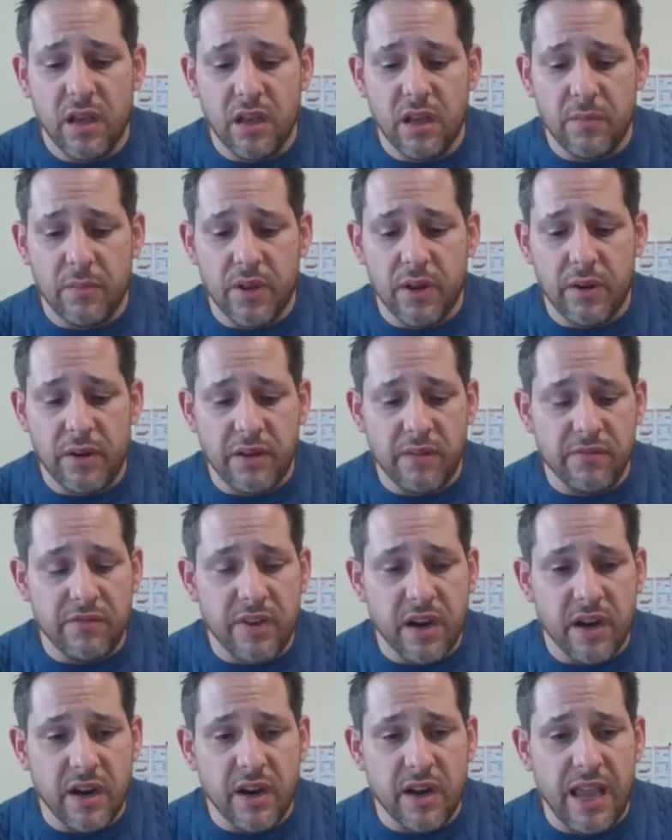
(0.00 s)
But
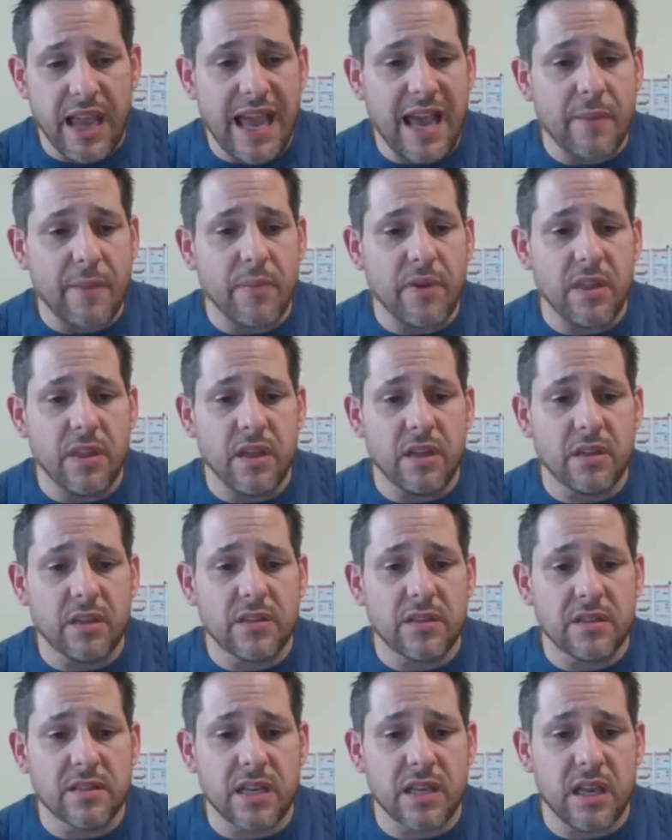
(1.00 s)
I'm very happy
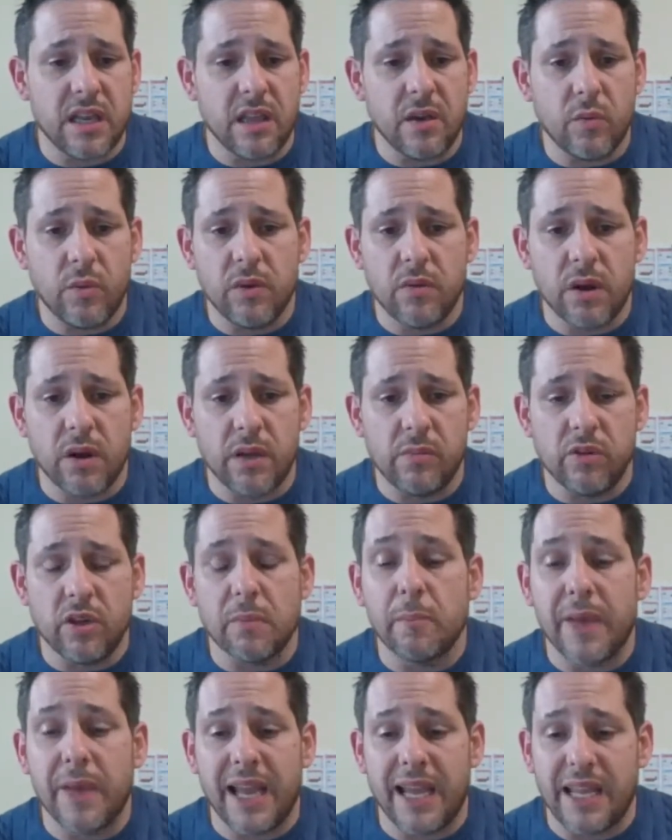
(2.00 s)
to say that we were able
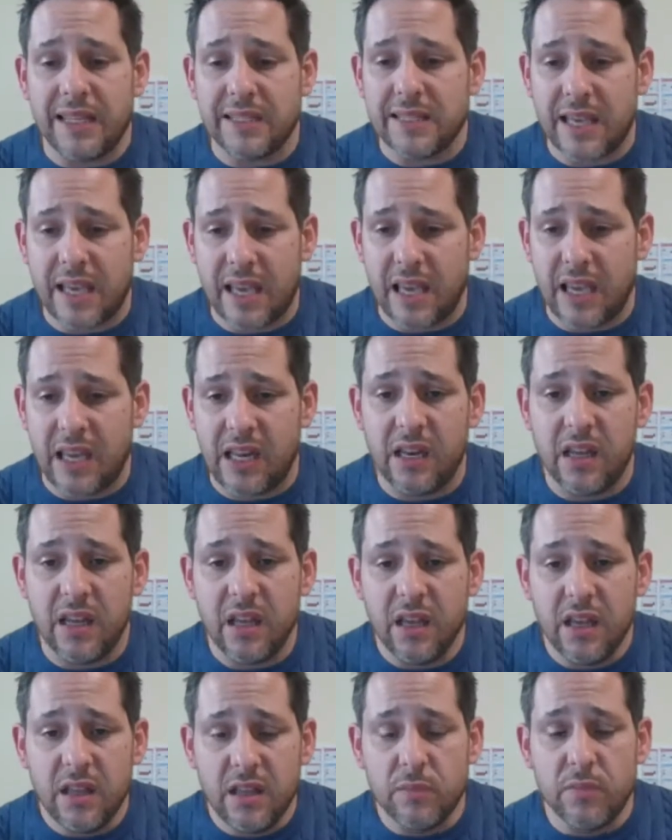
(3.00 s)
to maintain
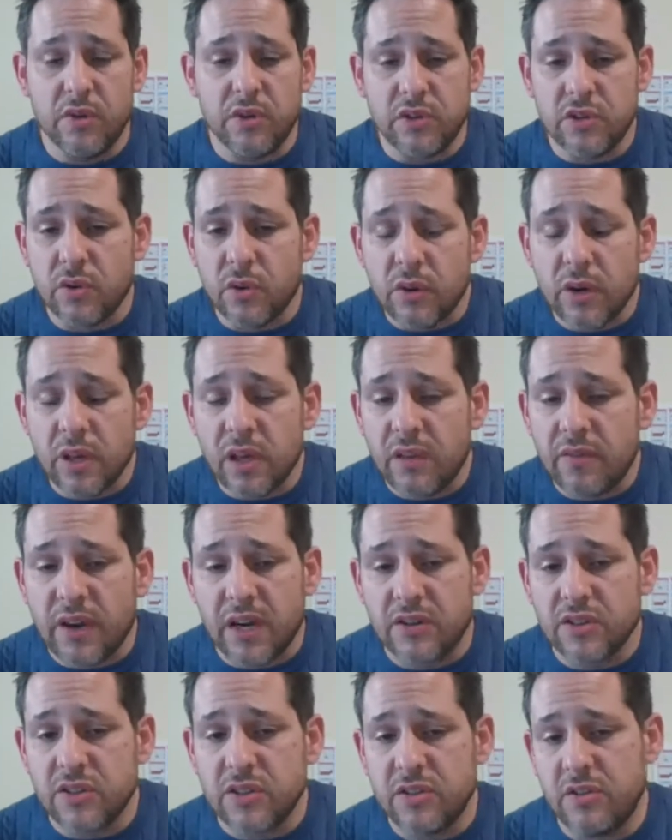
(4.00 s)
the majority of
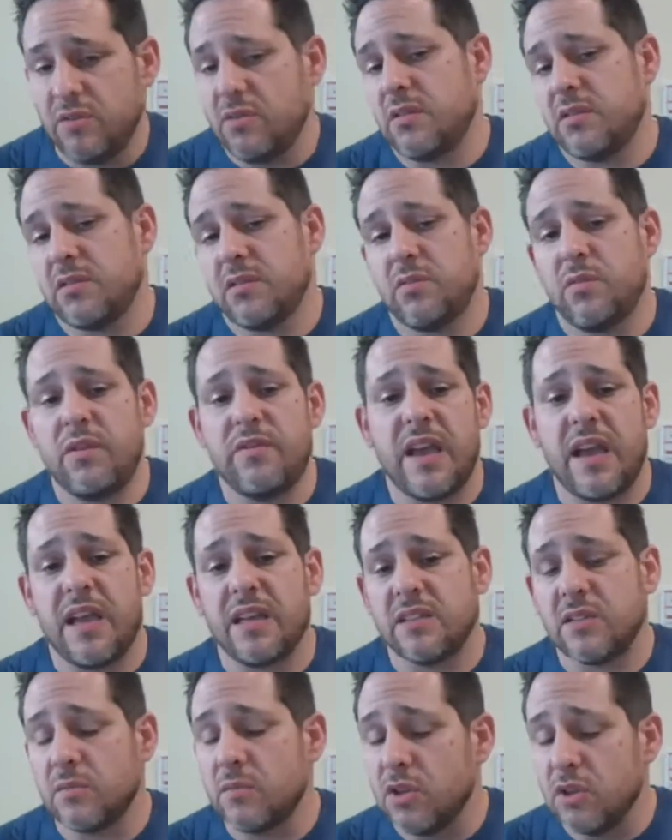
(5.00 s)
our students. We've
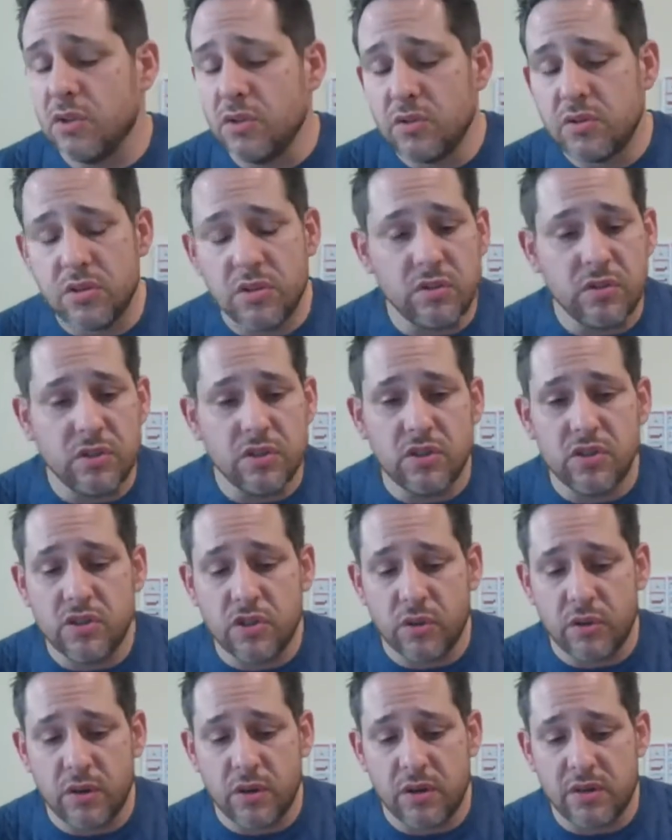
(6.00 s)
had some new students
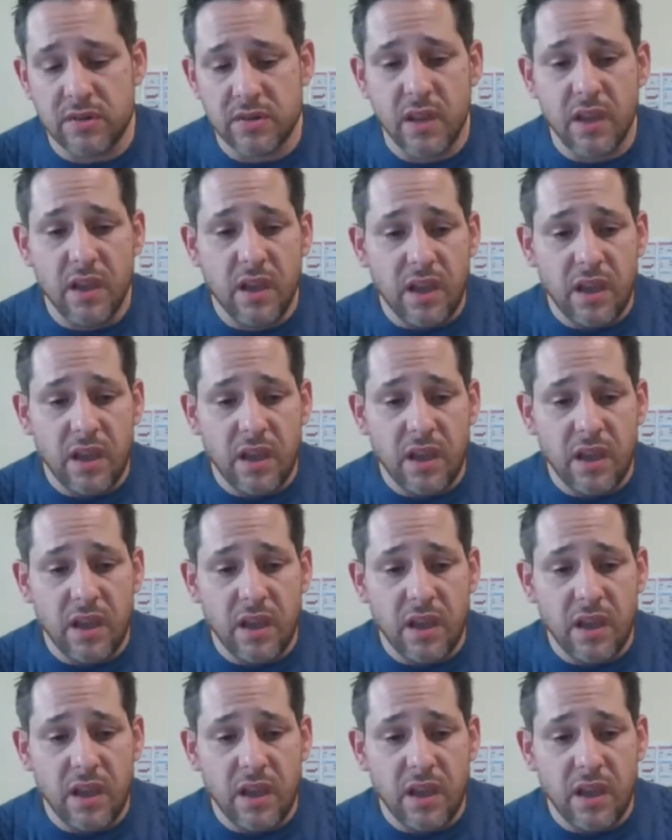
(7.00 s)
join us.